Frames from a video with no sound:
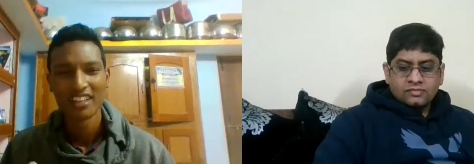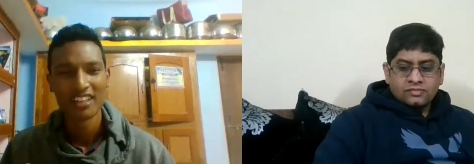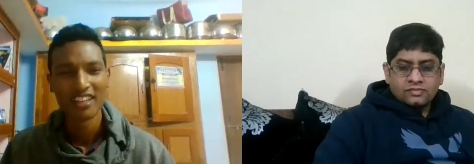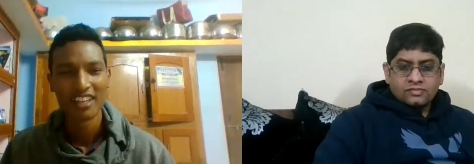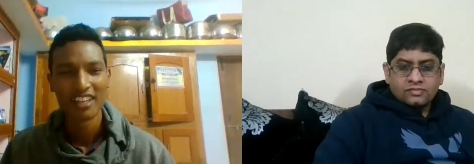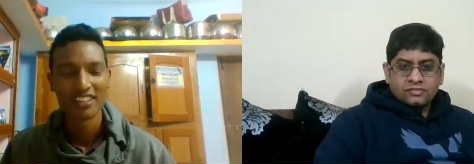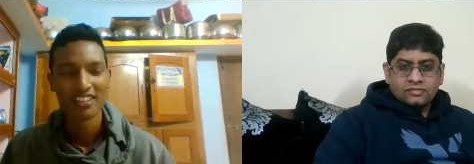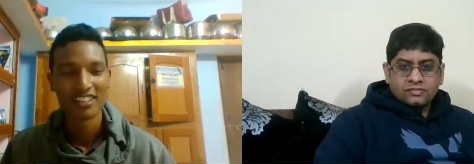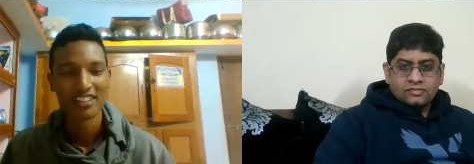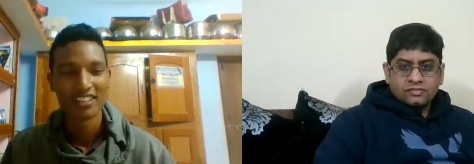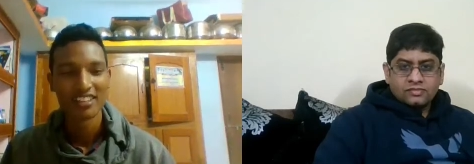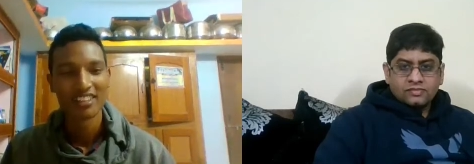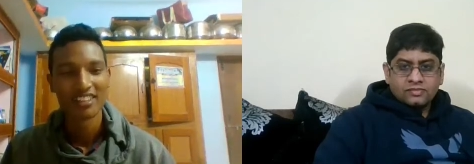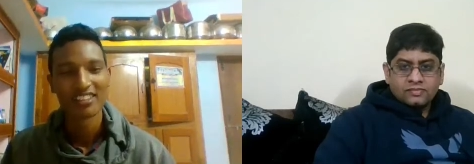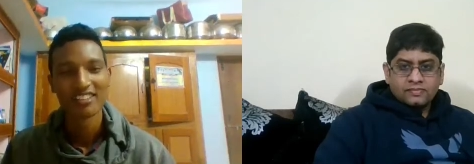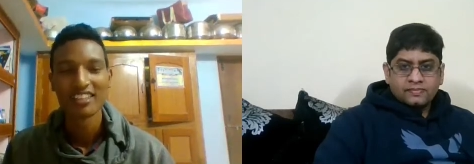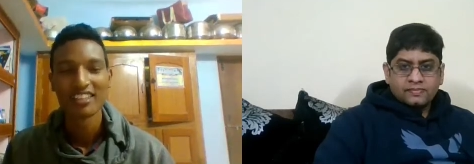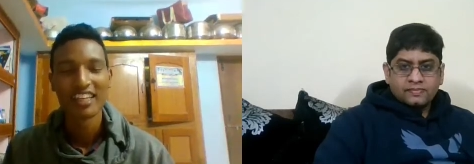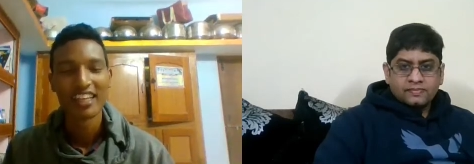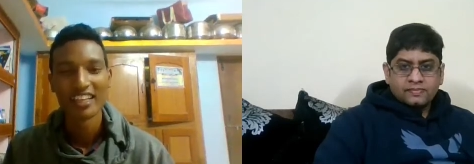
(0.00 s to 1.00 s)
Speaker 1: And I think
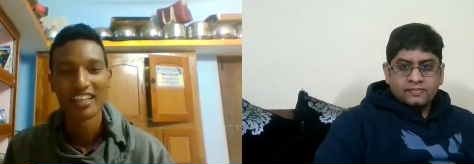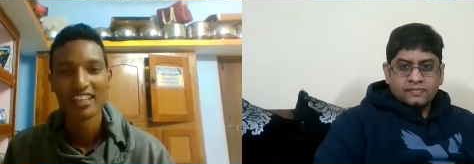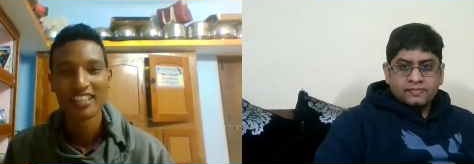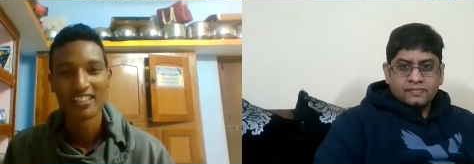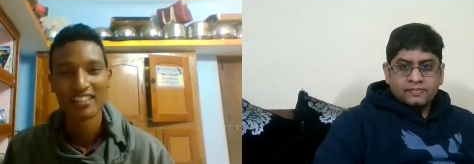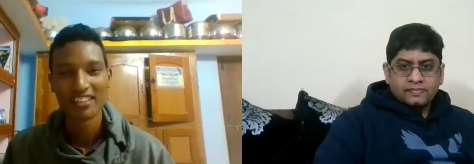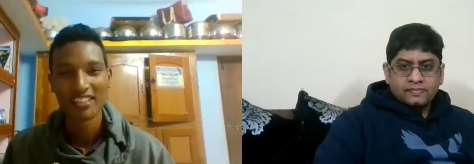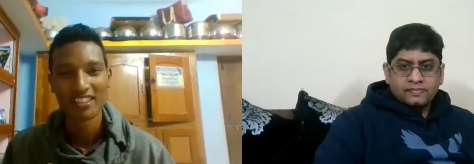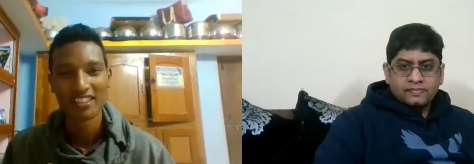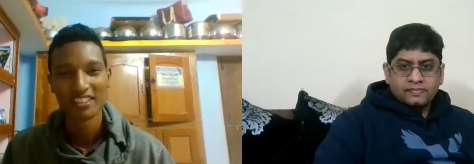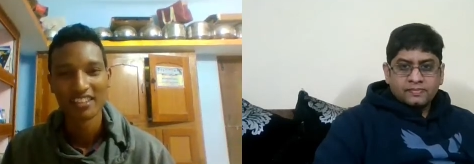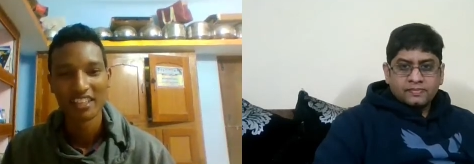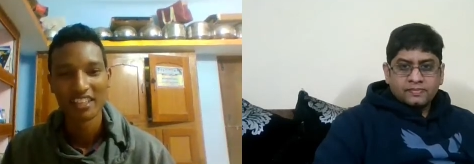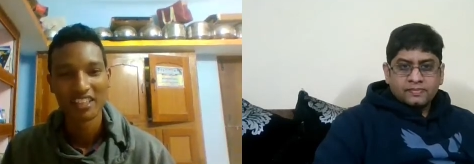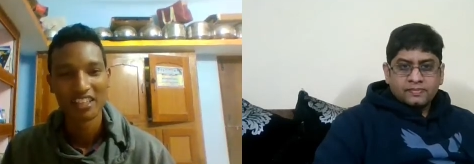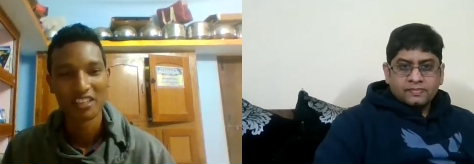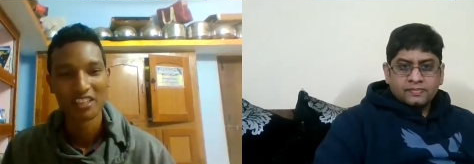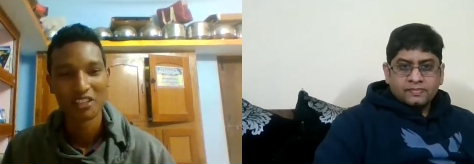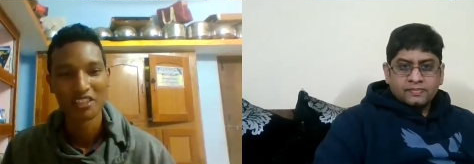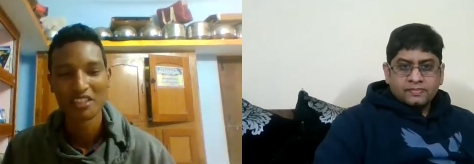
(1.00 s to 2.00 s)
uh, GAIL is in,
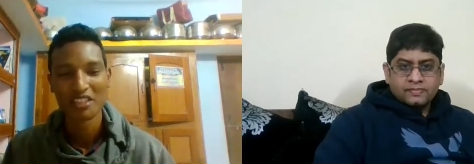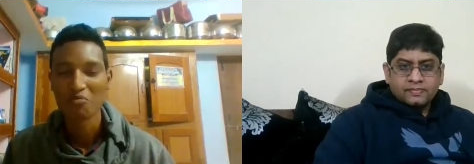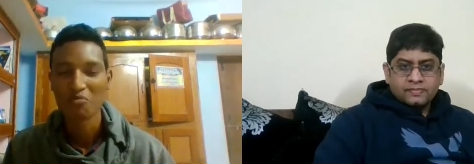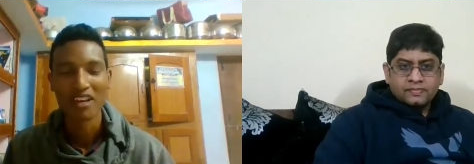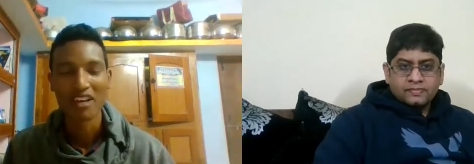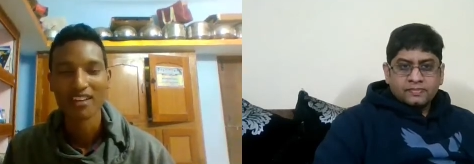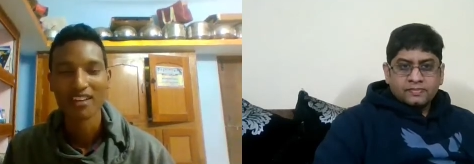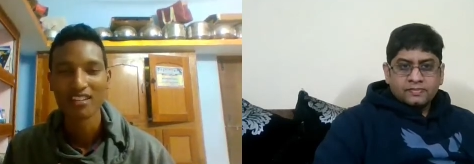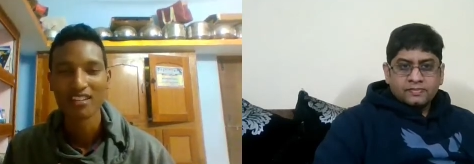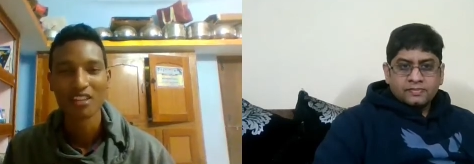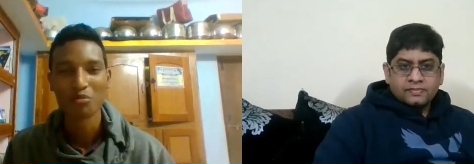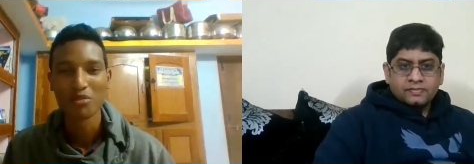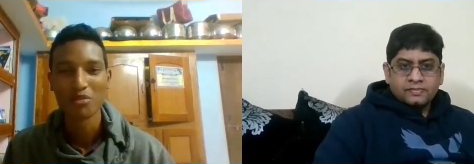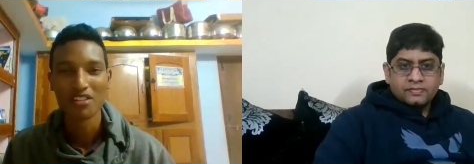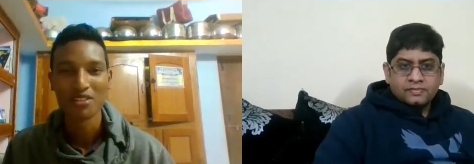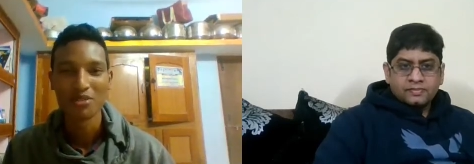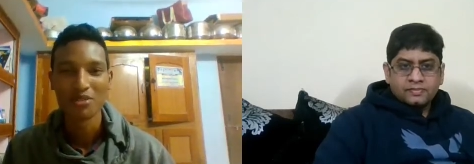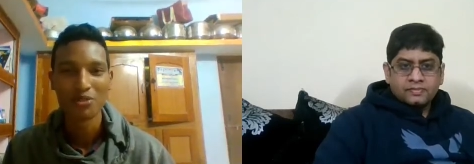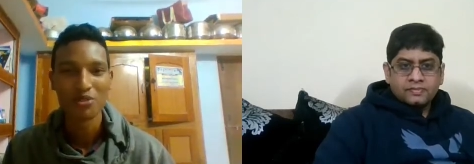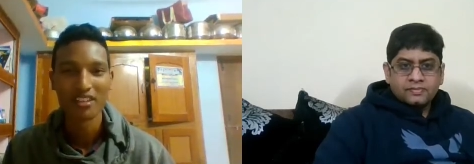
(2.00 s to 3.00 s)
is in
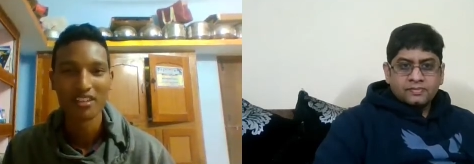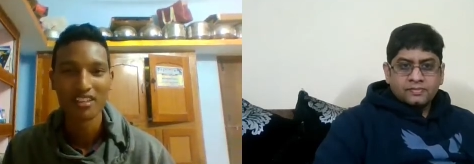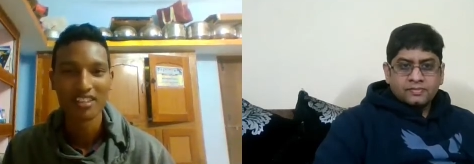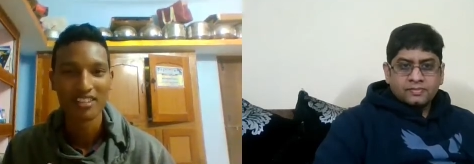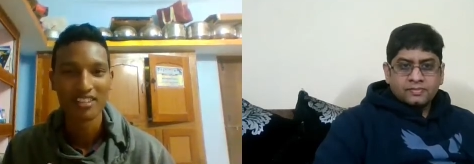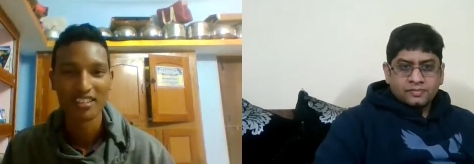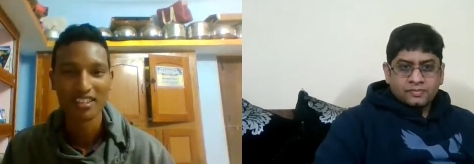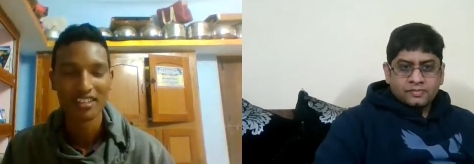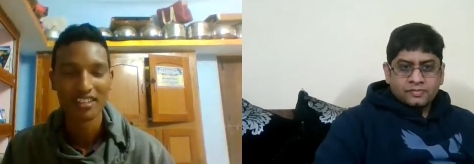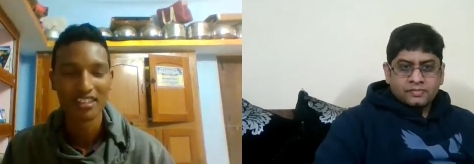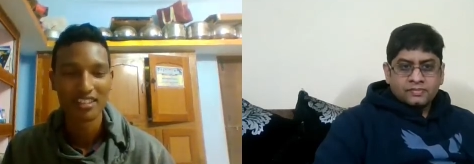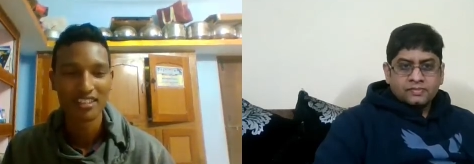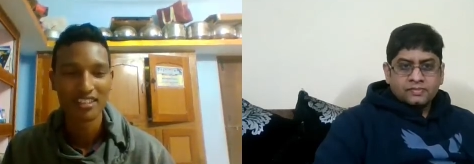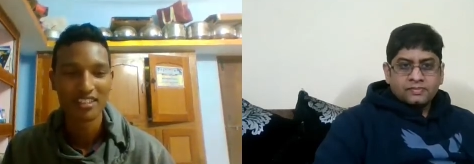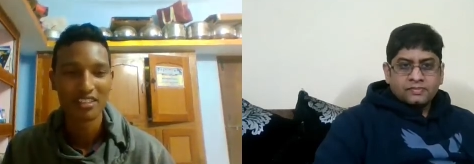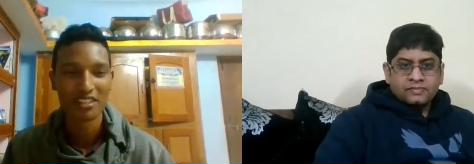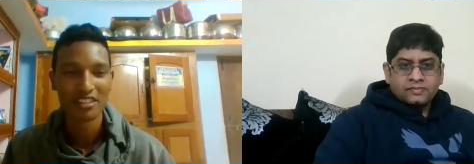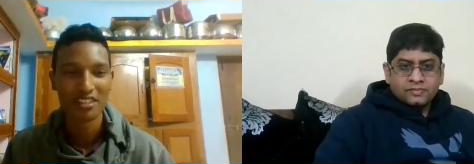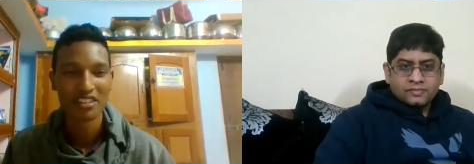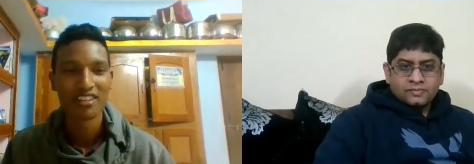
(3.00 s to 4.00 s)
Maharatna B S O and it
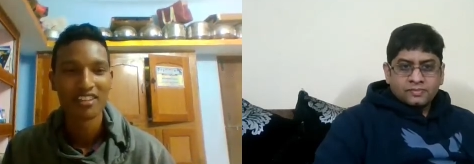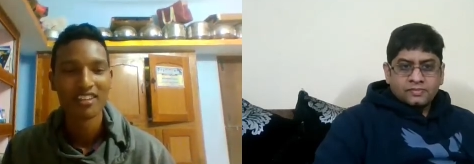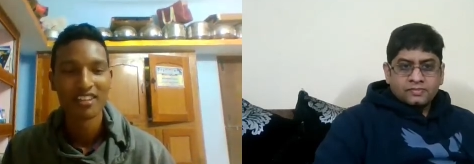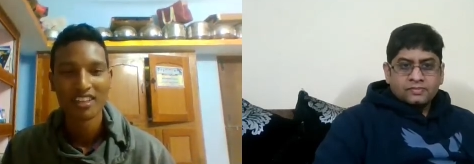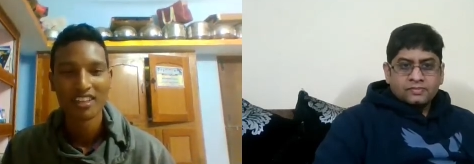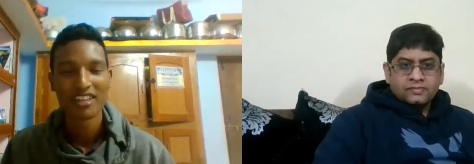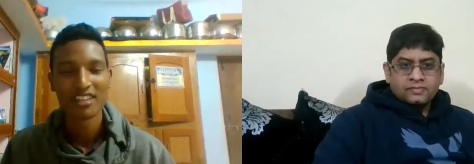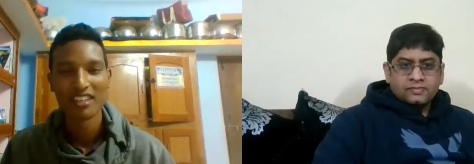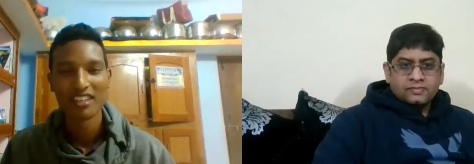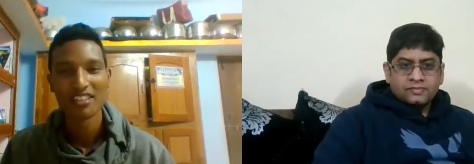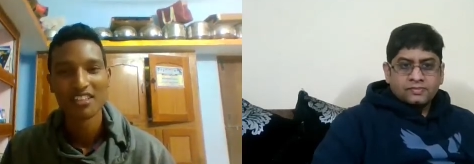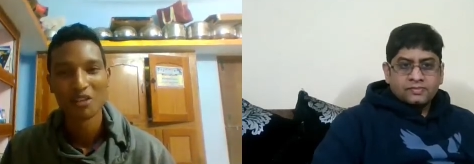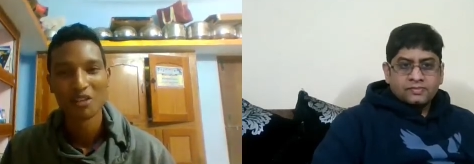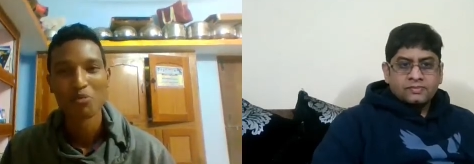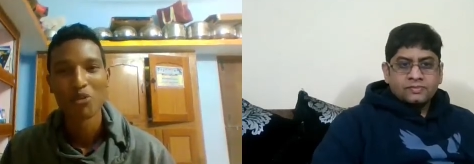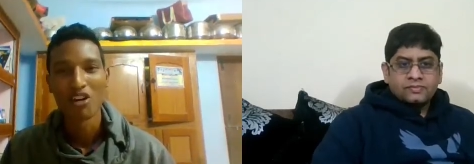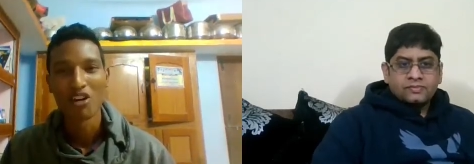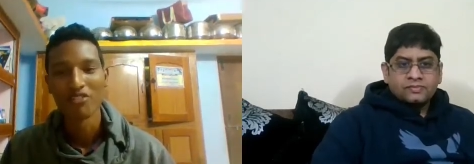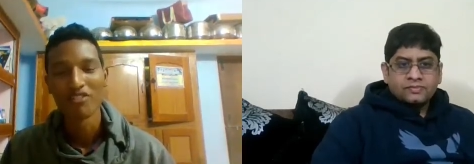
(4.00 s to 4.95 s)
is it is in